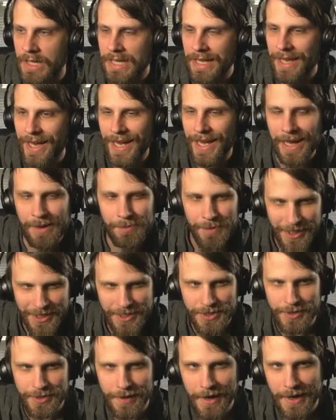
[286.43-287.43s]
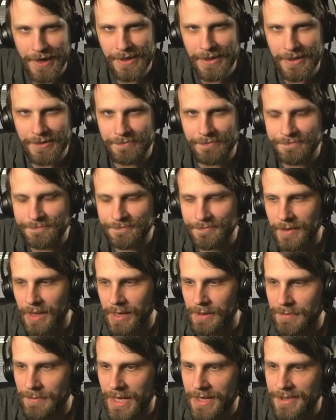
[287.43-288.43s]
I'm gonna try it.
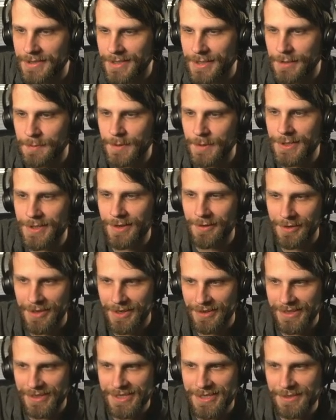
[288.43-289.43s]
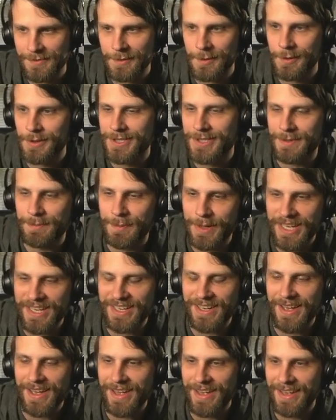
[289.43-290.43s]
I'm not super sold on this, of course, but
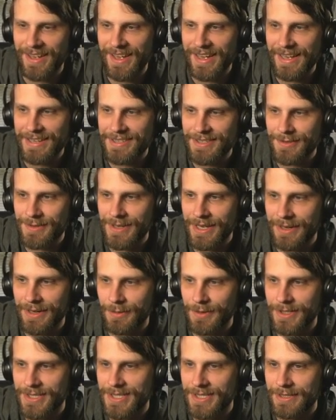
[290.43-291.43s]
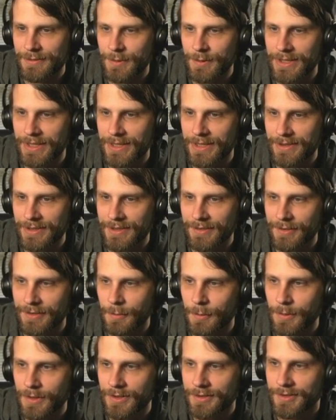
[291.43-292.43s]
I do kind of want to see if we can get this to
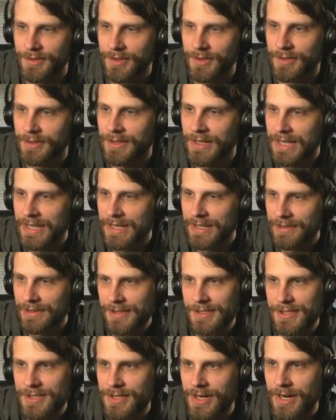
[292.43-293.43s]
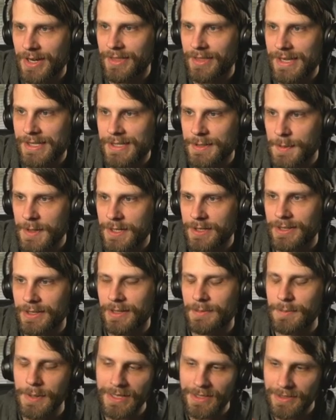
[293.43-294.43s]
work. So Let's try. That Spirited
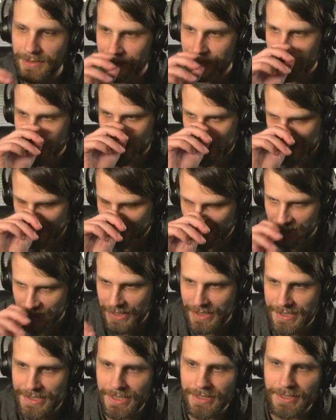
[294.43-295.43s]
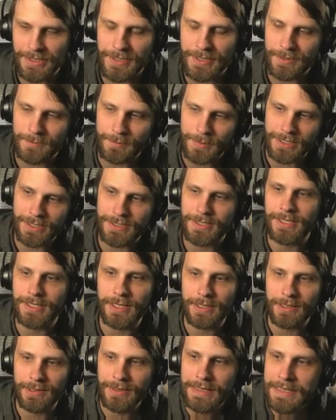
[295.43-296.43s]
Companion is kind of a nice addition because,
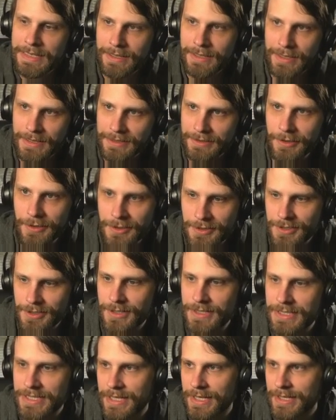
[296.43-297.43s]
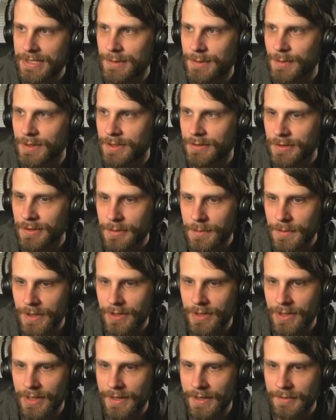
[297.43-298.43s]
again, that card draw is nice. With the
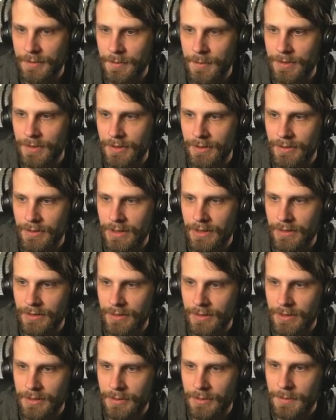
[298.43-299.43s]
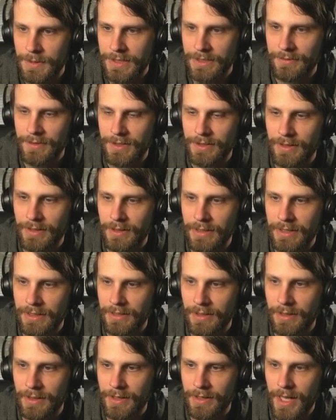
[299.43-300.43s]
Luminarch Aspirant, you get a little bit of
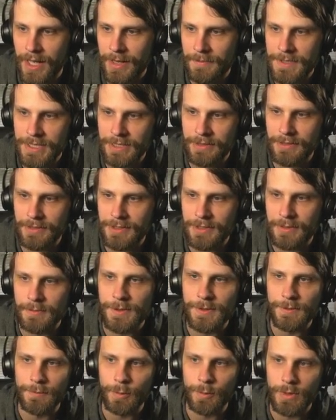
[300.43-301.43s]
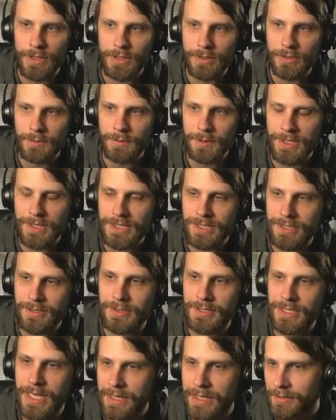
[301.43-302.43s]
an option in terms of where you place
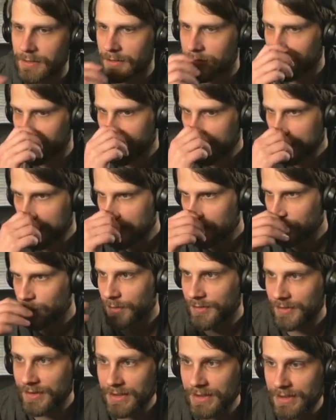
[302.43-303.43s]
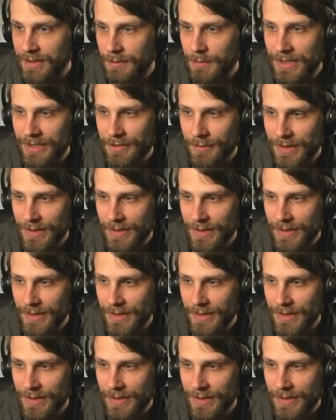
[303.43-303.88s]
those counters. We'll see. Can we get a red